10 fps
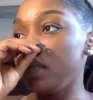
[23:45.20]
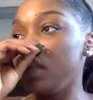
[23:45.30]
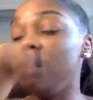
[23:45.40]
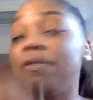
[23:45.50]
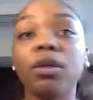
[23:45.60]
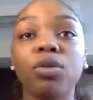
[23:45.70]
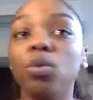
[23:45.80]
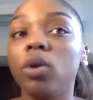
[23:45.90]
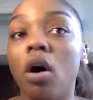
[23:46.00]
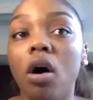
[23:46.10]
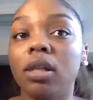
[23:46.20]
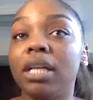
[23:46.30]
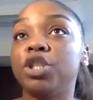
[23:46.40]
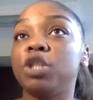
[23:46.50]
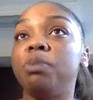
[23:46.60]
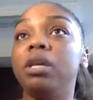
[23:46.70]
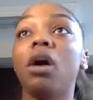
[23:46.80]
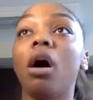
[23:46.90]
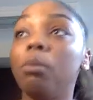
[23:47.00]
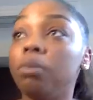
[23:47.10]
loving through it all and just being
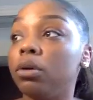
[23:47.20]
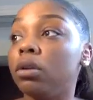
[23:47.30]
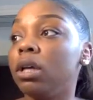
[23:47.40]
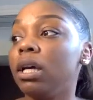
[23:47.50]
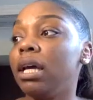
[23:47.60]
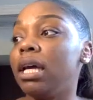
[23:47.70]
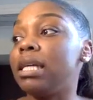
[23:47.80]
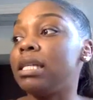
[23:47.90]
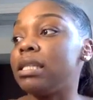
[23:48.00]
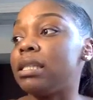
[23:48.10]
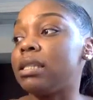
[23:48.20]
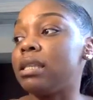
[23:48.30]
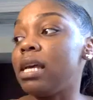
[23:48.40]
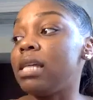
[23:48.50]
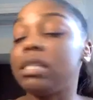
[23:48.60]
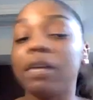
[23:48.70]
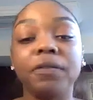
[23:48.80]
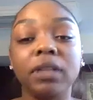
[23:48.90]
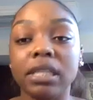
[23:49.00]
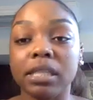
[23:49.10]
humble is is
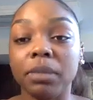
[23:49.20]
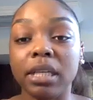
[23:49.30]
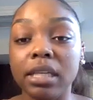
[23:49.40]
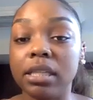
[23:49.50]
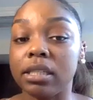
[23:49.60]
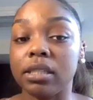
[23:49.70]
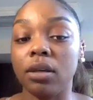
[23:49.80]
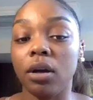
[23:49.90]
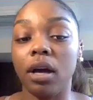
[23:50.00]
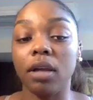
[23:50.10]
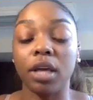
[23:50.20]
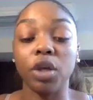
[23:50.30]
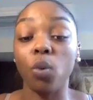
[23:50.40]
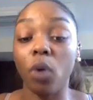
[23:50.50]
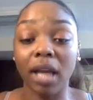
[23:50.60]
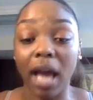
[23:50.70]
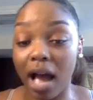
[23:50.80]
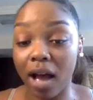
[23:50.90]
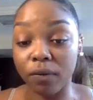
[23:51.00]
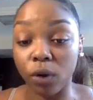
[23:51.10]
definitely some keys that you want to
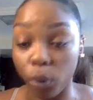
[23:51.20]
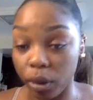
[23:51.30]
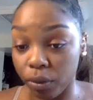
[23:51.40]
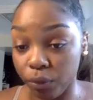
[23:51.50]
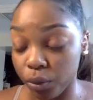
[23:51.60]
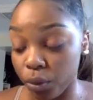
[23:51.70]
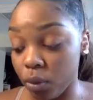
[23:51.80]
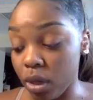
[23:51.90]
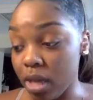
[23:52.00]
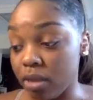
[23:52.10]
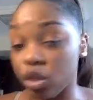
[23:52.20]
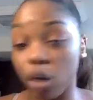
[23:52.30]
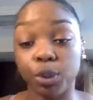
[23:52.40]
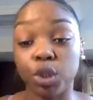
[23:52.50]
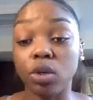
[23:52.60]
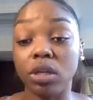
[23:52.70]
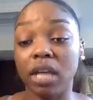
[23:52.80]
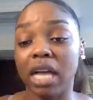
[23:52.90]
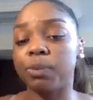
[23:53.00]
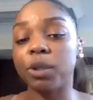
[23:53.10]
have going through this
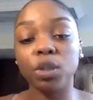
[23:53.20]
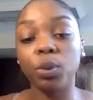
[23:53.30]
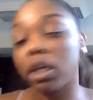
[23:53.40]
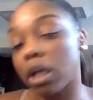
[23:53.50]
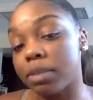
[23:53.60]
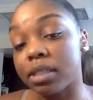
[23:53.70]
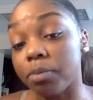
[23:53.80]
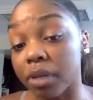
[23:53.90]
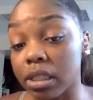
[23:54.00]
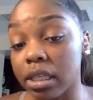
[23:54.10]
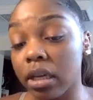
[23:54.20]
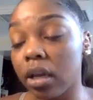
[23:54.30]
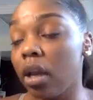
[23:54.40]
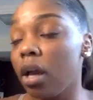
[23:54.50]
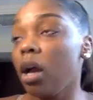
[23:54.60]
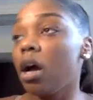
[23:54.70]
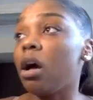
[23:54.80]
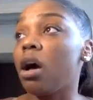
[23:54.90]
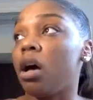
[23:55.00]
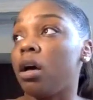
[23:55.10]
opportunity especially when it comes to building
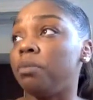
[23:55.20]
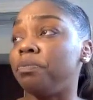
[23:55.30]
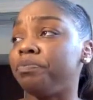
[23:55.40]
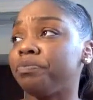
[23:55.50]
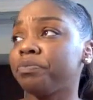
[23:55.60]
um,